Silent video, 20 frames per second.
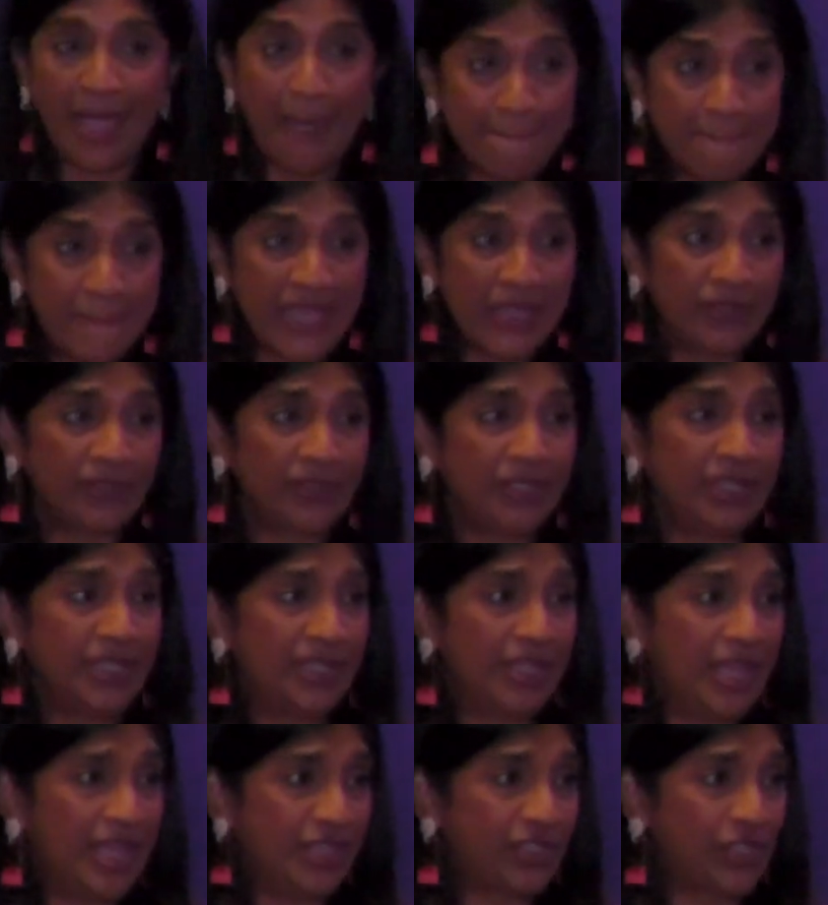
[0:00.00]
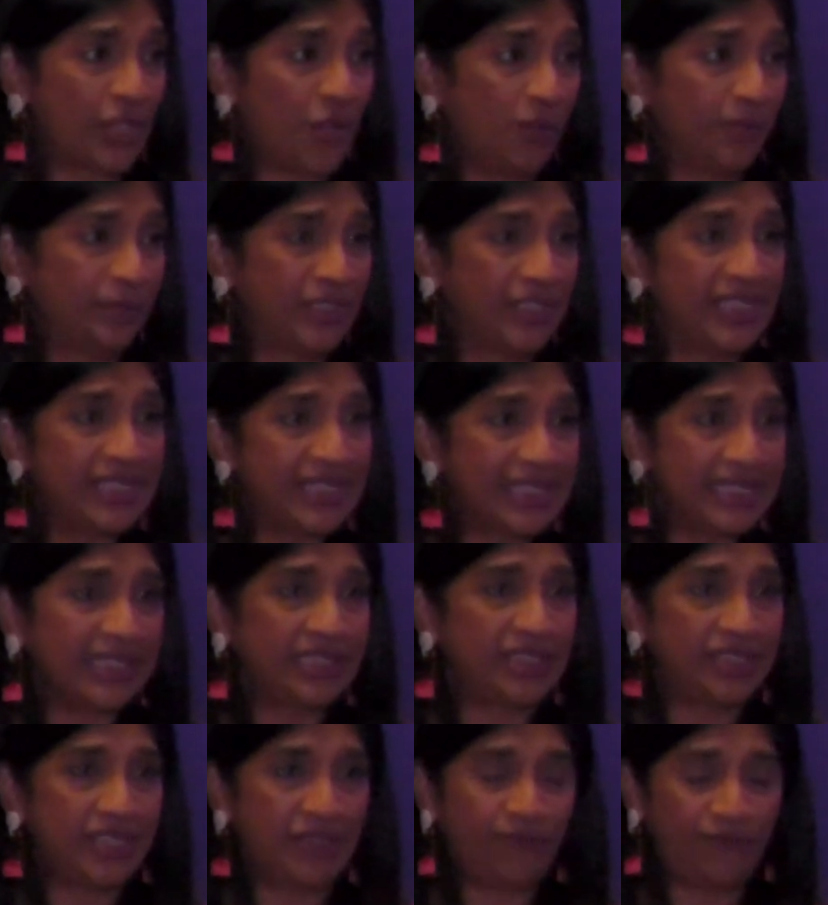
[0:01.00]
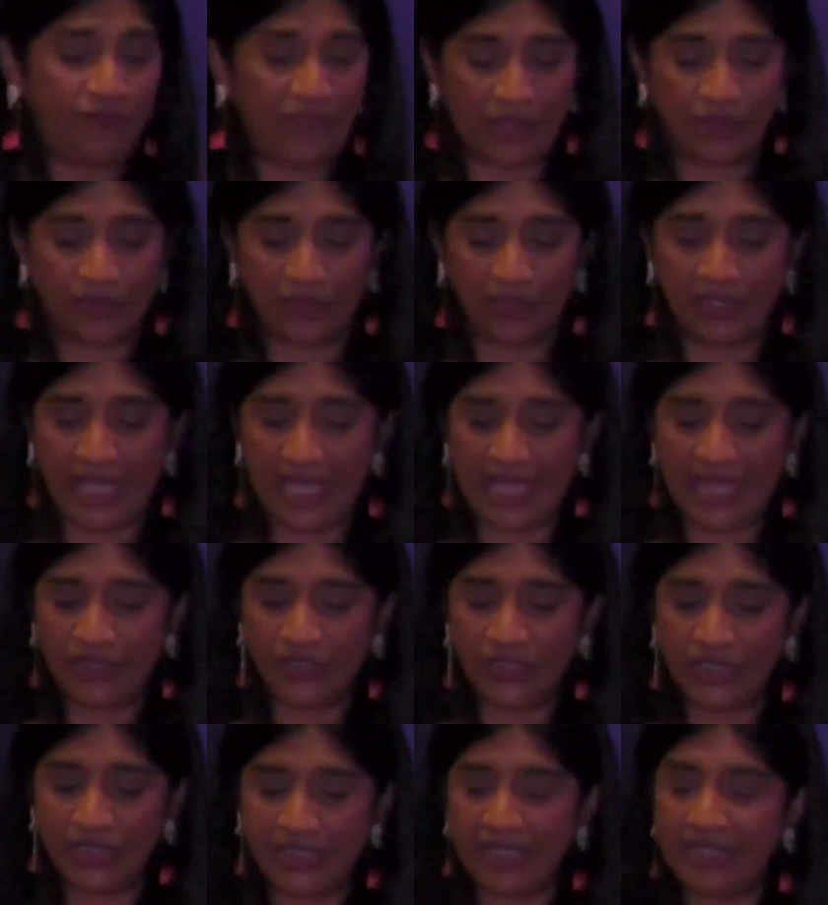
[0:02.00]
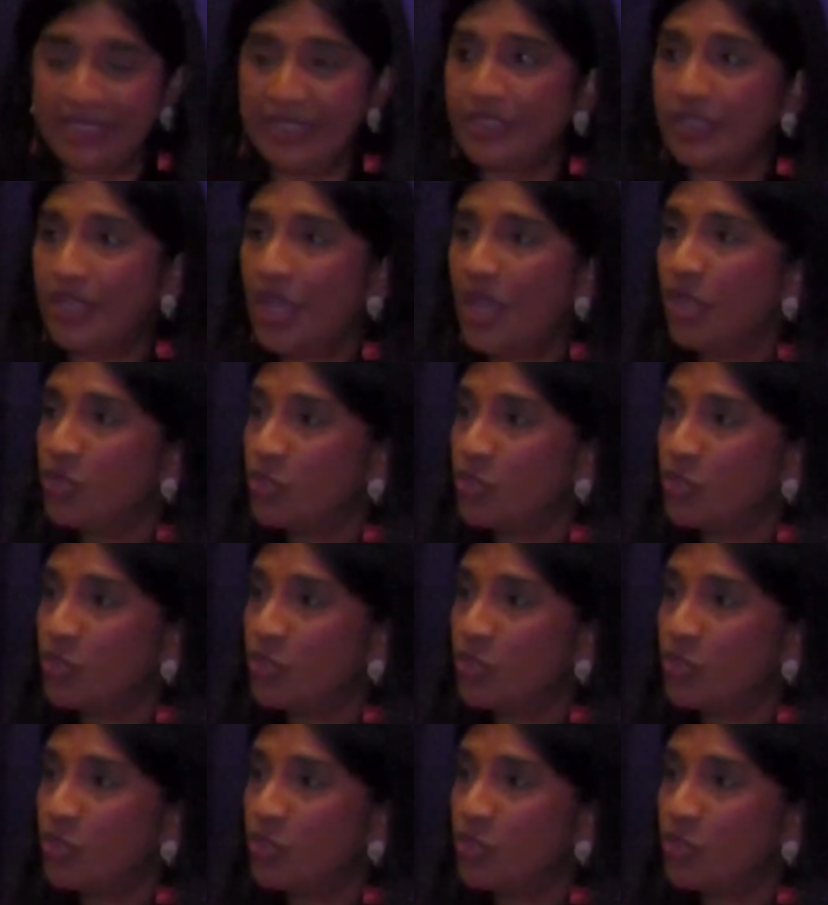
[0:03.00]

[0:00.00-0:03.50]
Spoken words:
Maryland is home to 60 federal agencies,